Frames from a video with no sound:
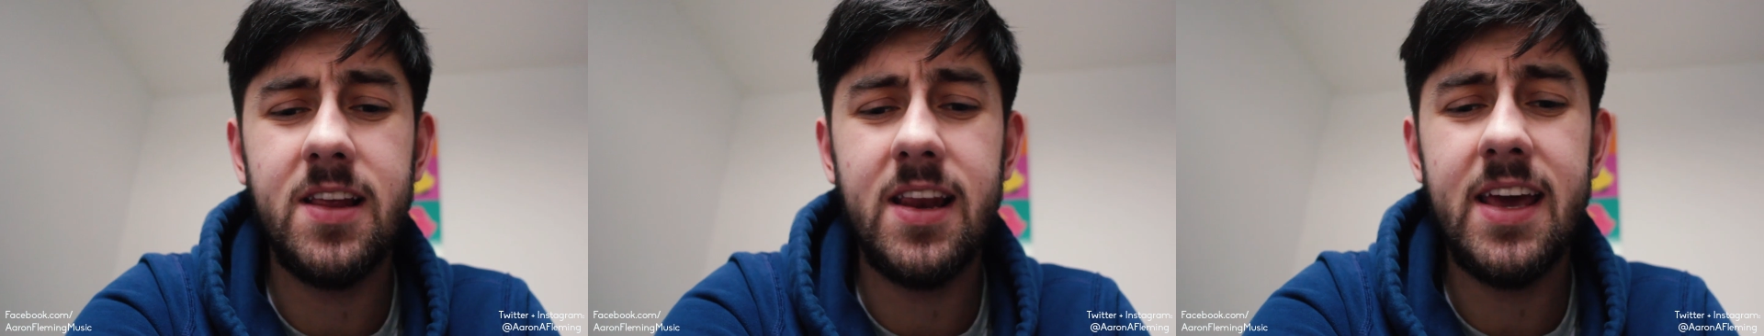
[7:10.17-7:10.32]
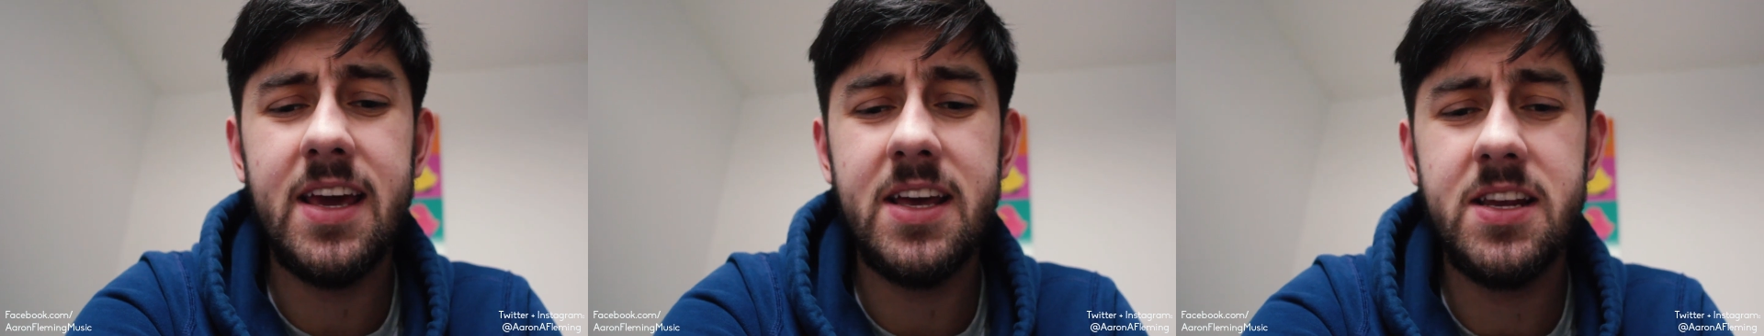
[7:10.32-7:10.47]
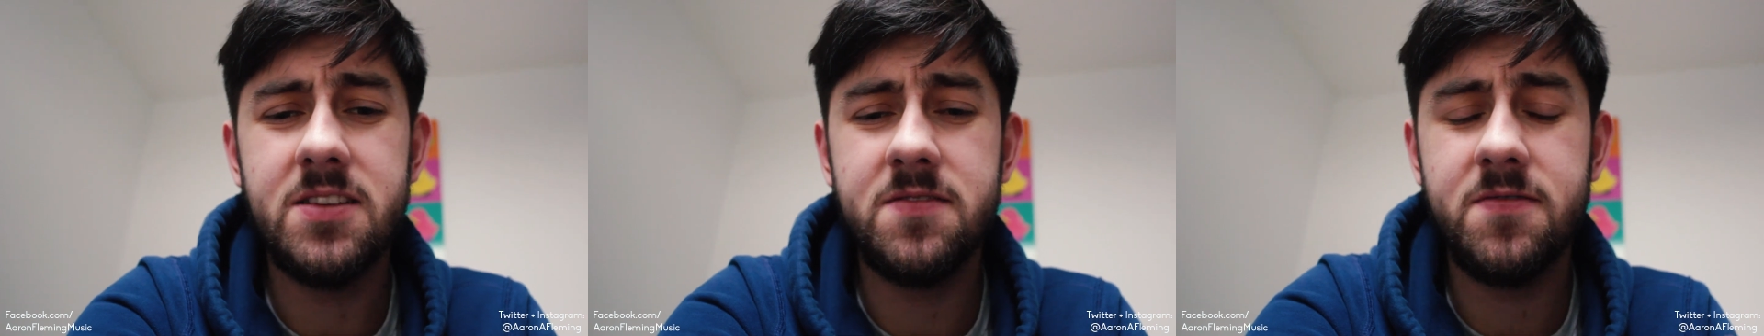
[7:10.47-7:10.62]
the
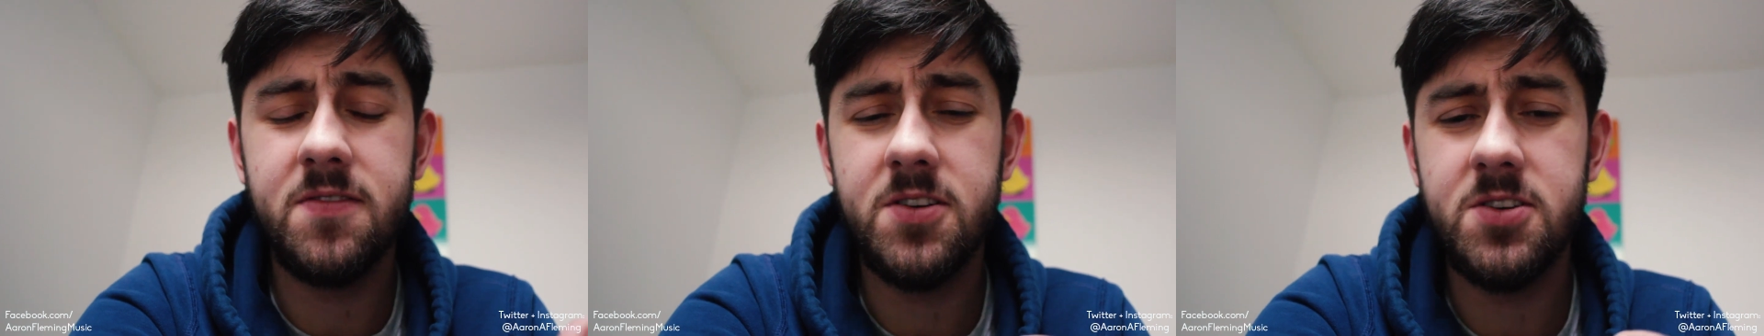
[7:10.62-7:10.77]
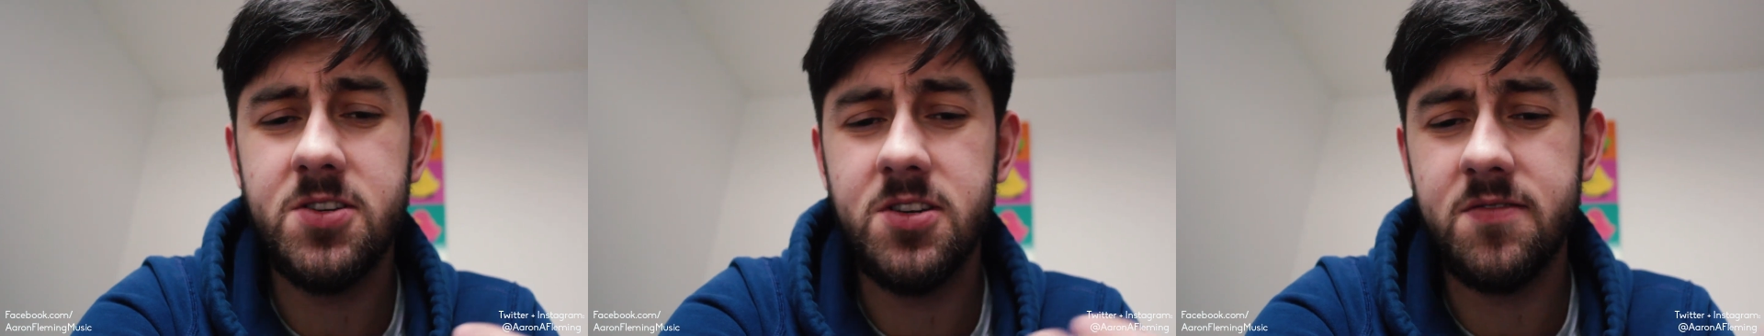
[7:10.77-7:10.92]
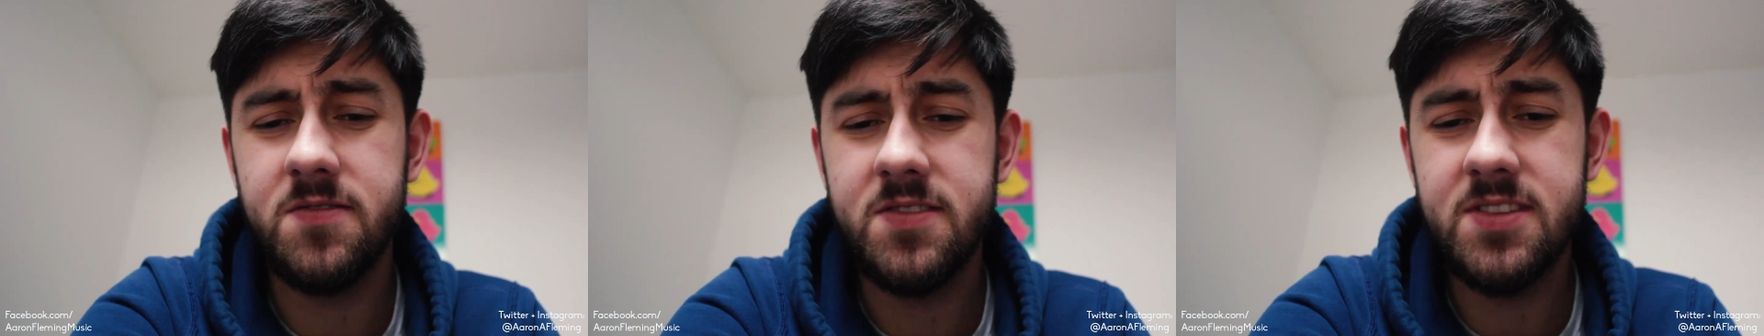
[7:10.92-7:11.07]
latest
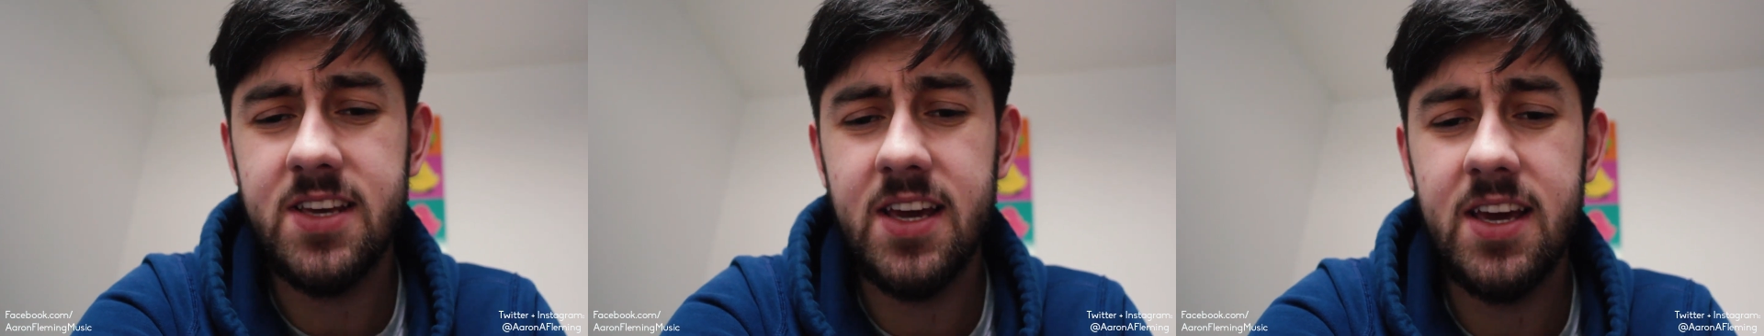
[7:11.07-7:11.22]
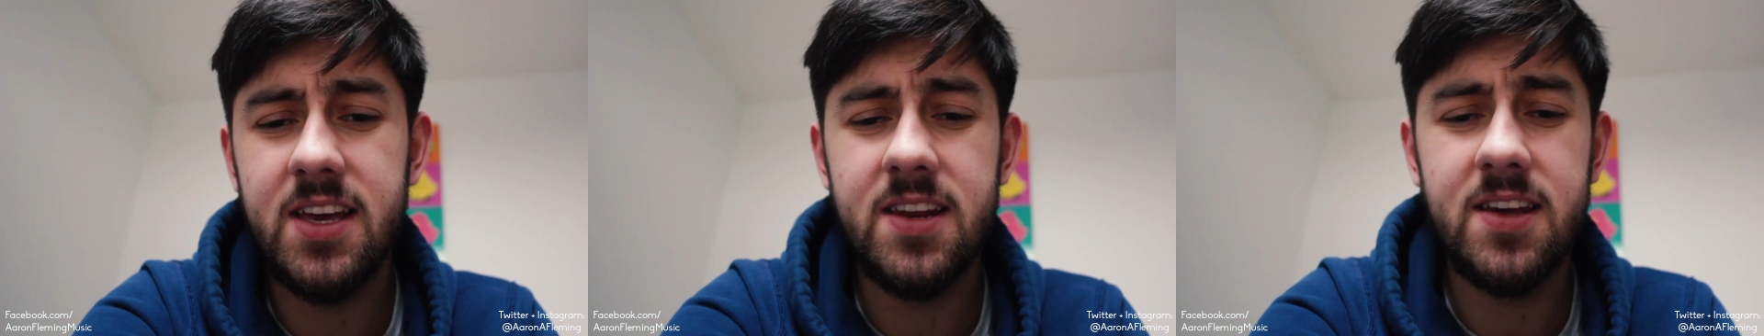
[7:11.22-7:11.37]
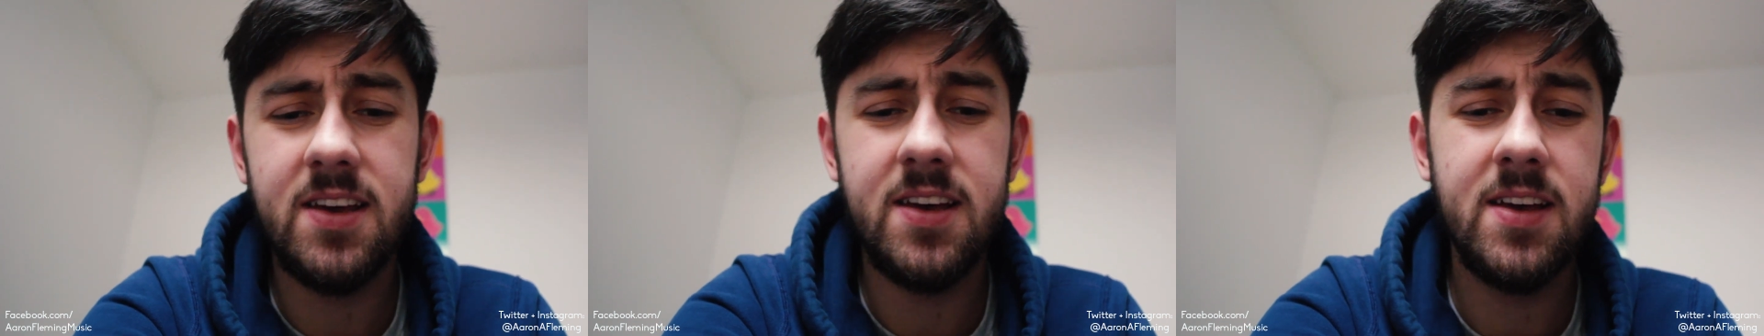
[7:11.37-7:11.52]
version of
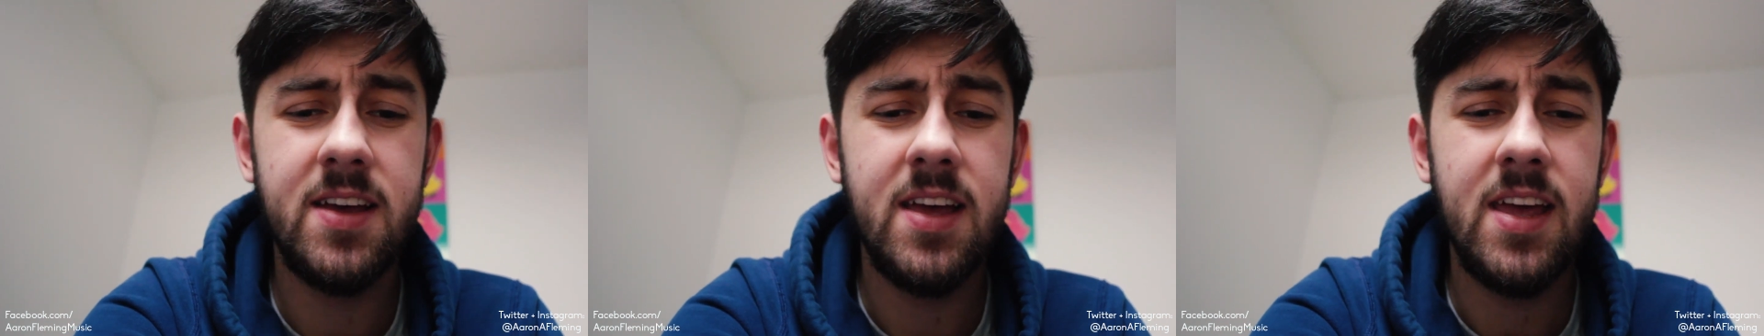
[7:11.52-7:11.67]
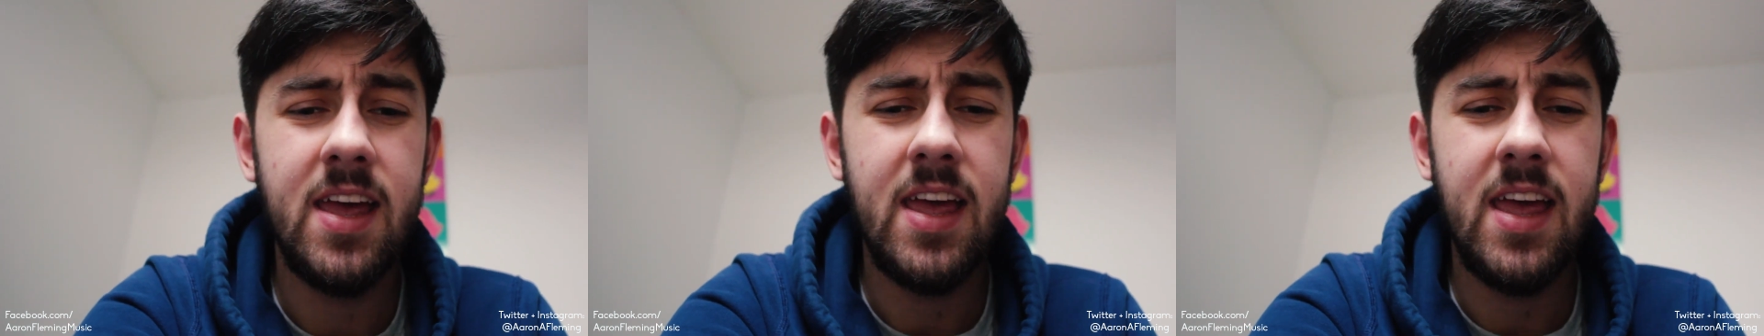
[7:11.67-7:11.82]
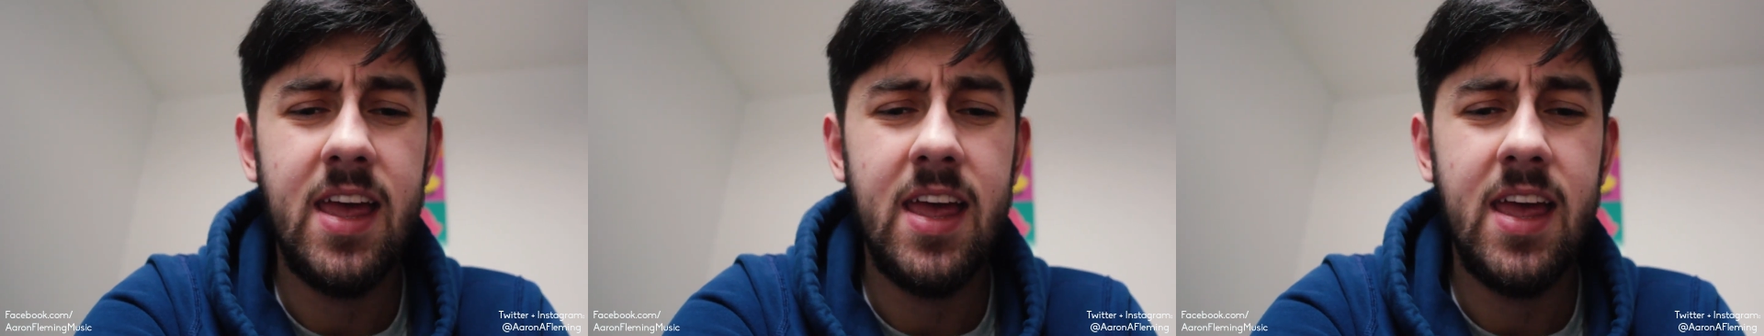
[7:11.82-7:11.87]
SATA,